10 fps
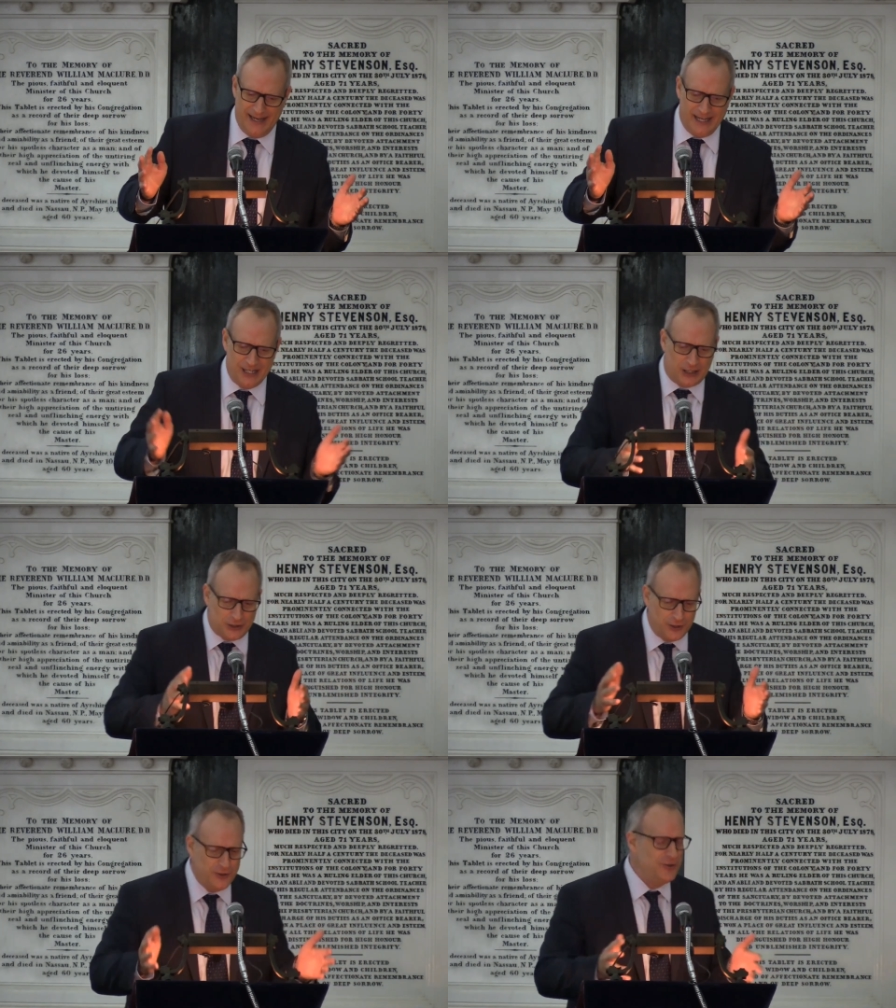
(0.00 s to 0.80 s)

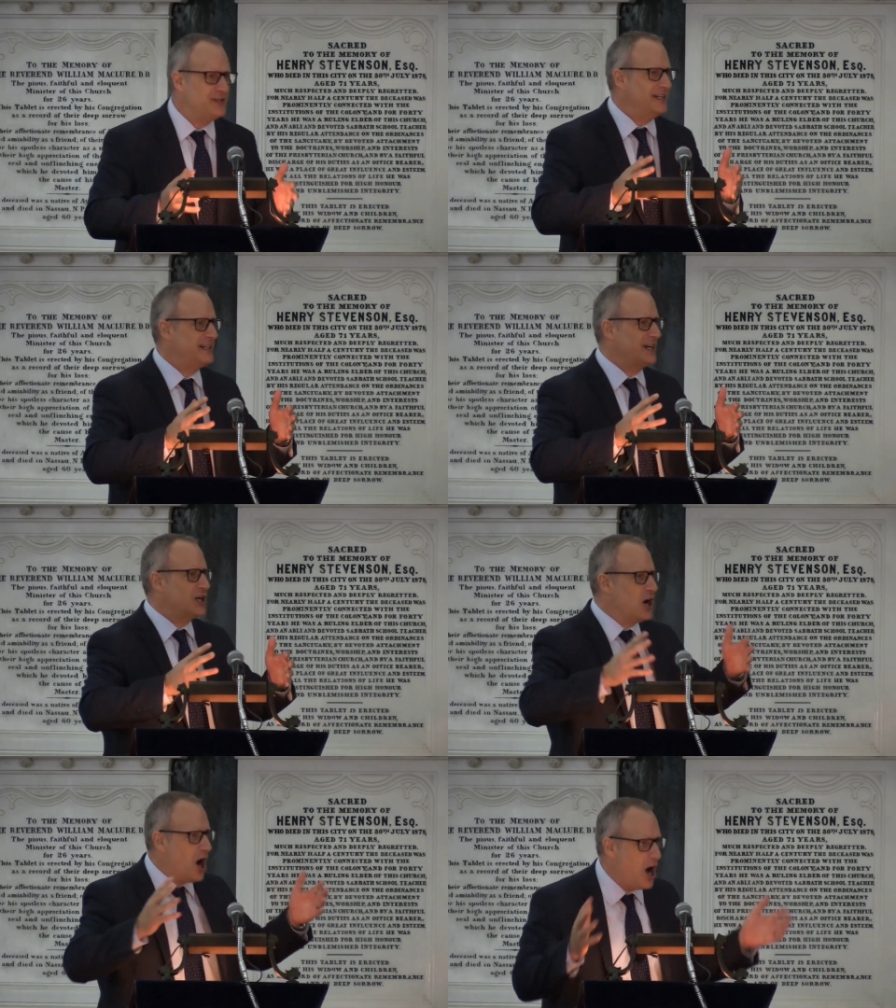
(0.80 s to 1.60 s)

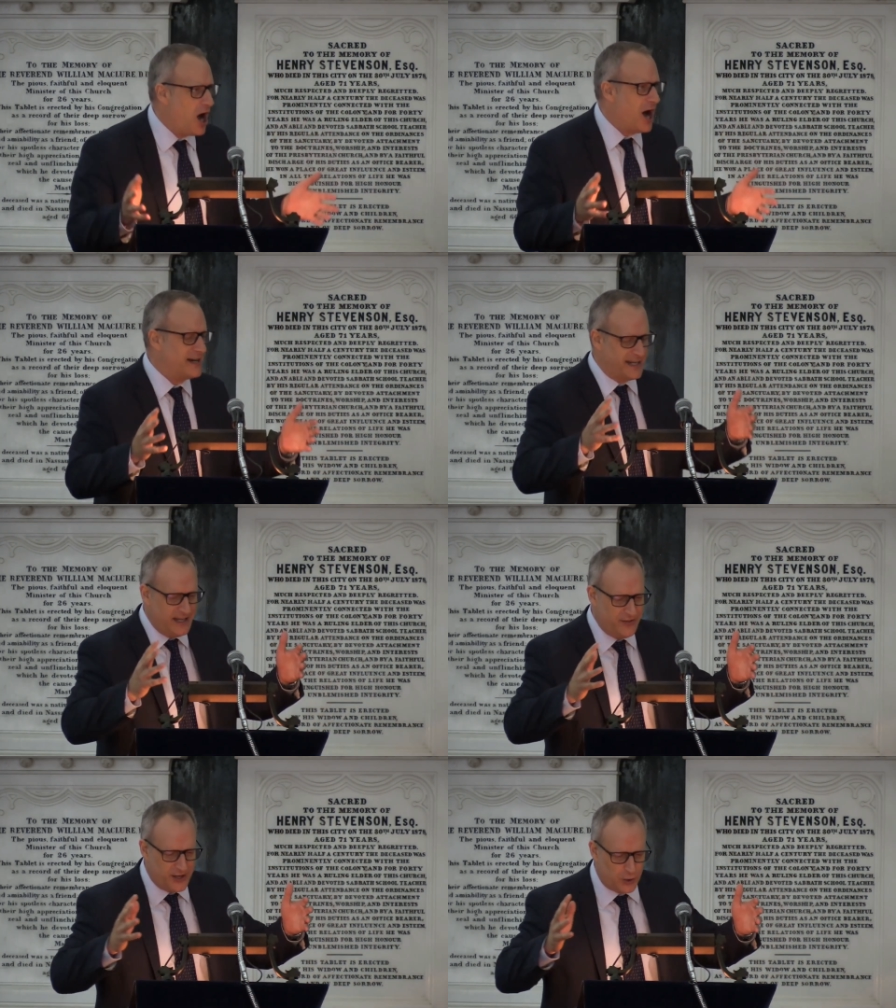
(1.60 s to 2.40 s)
including God
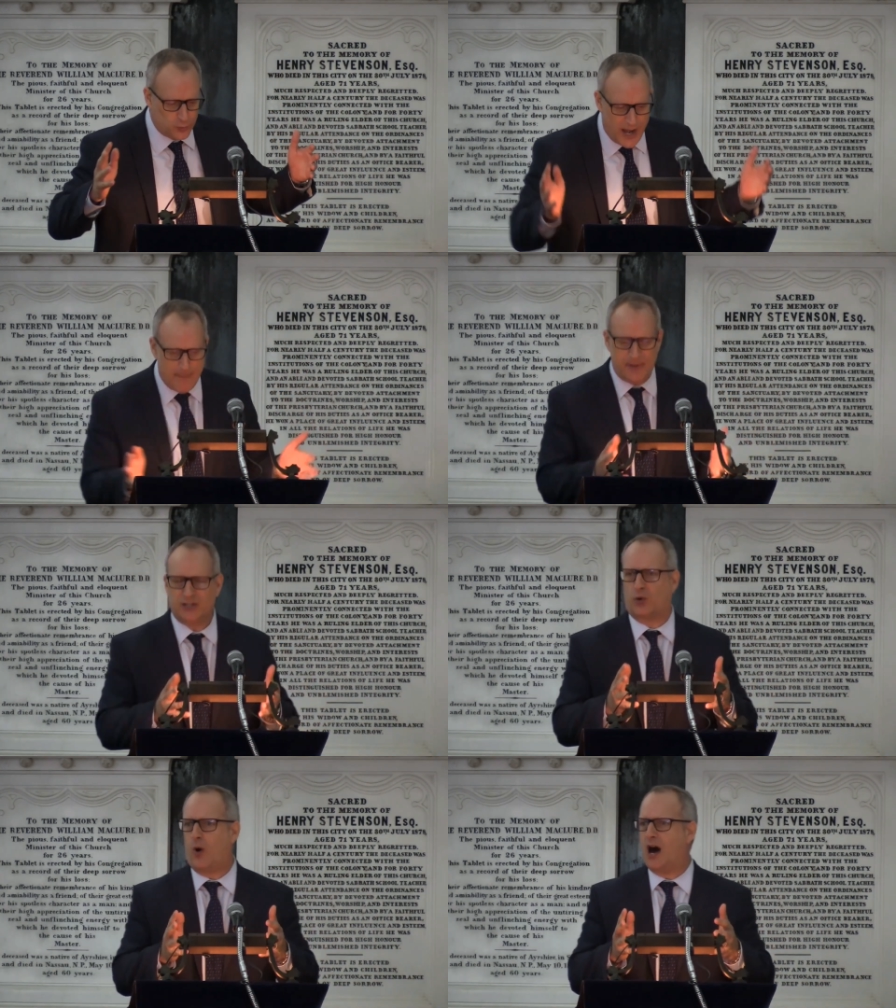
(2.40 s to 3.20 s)
in their
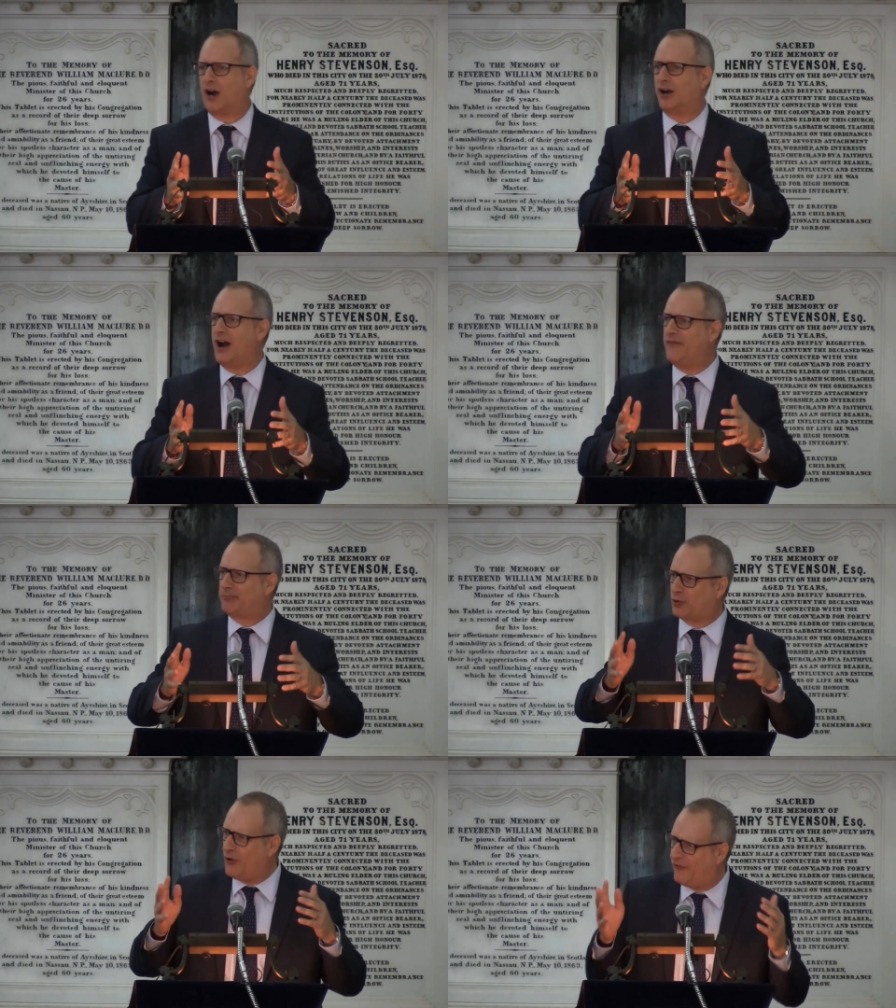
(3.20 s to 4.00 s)
repertoire
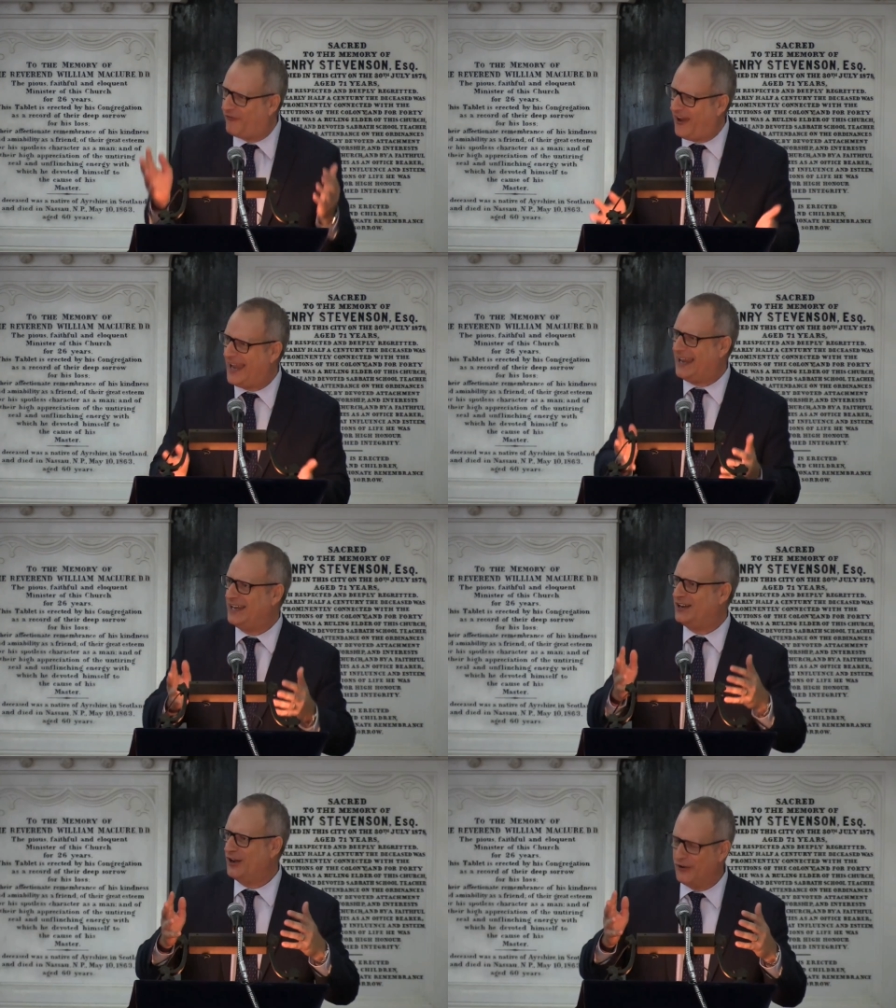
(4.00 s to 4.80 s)
of
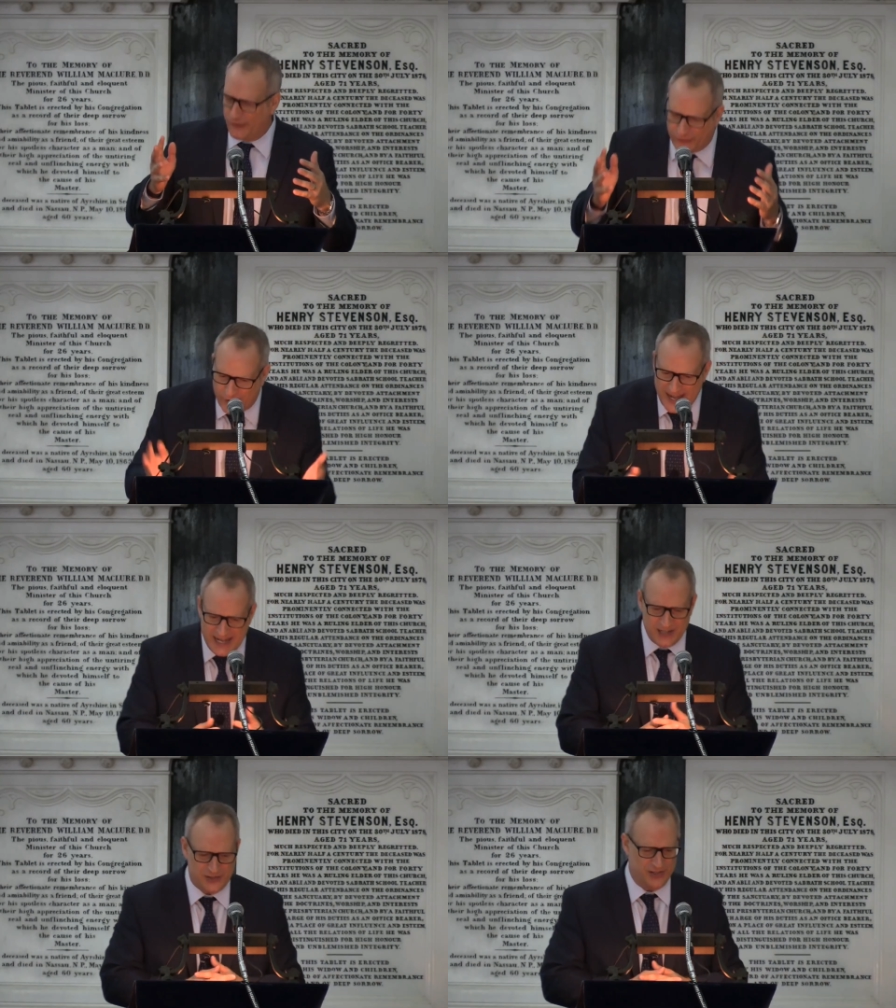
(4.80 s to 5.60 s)
profane
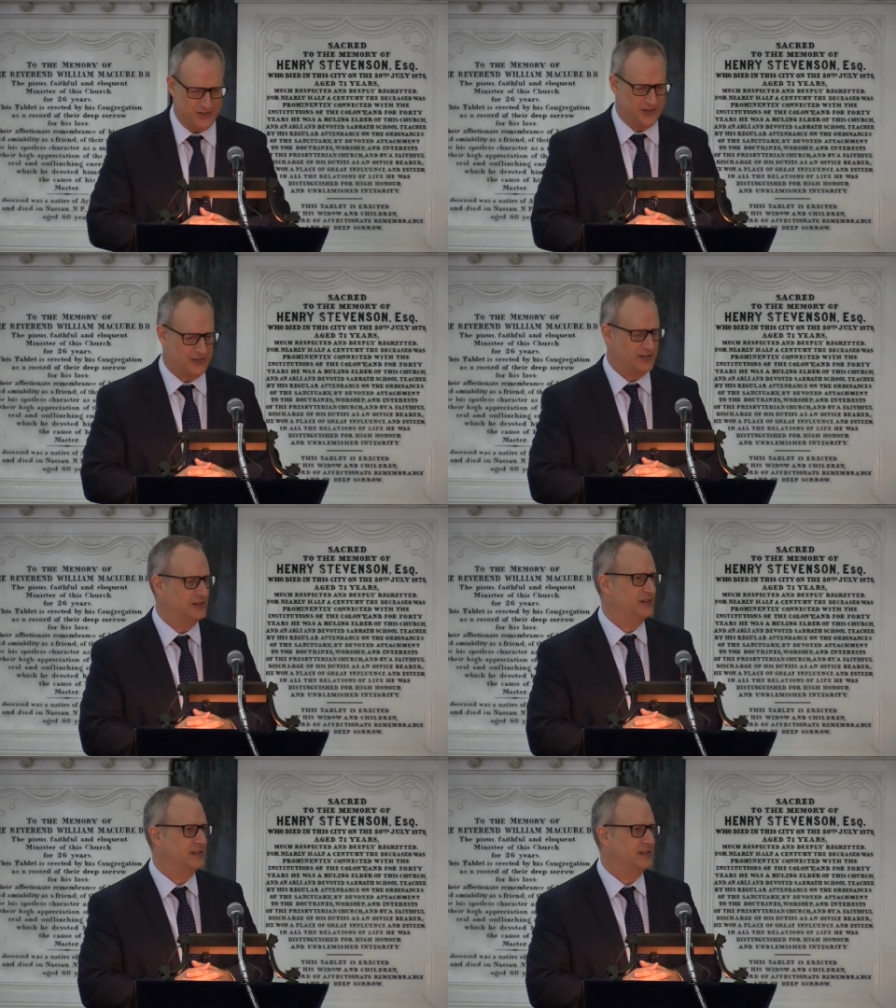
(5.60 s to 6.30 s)
phrases.